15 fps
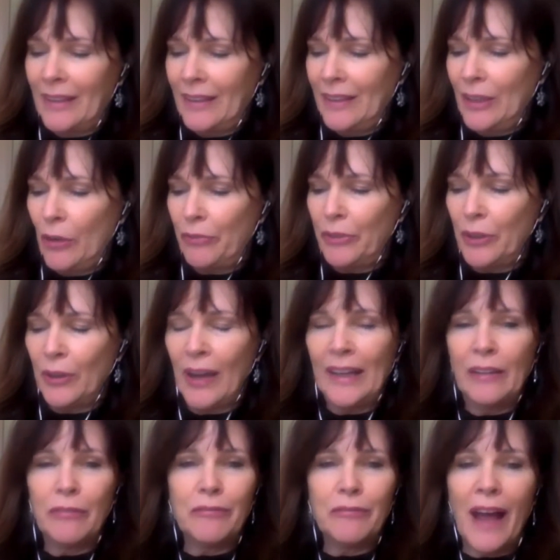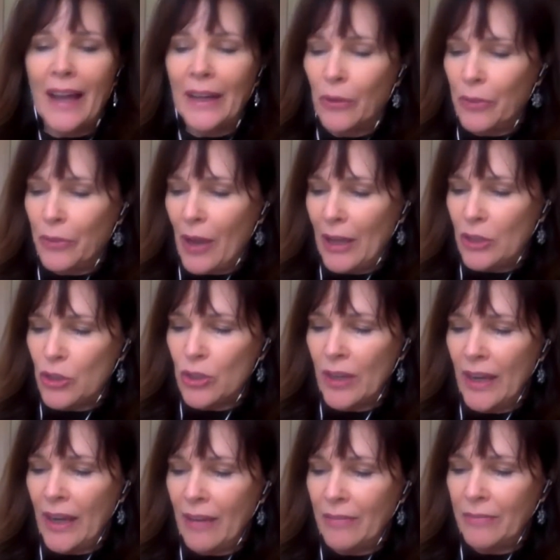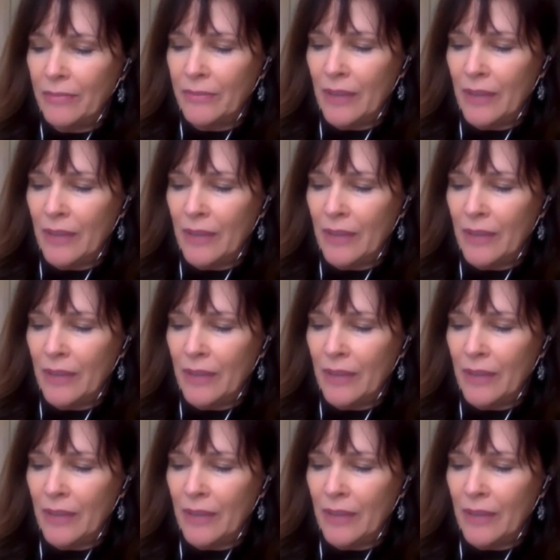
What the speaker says: if there are any final thoughts you have,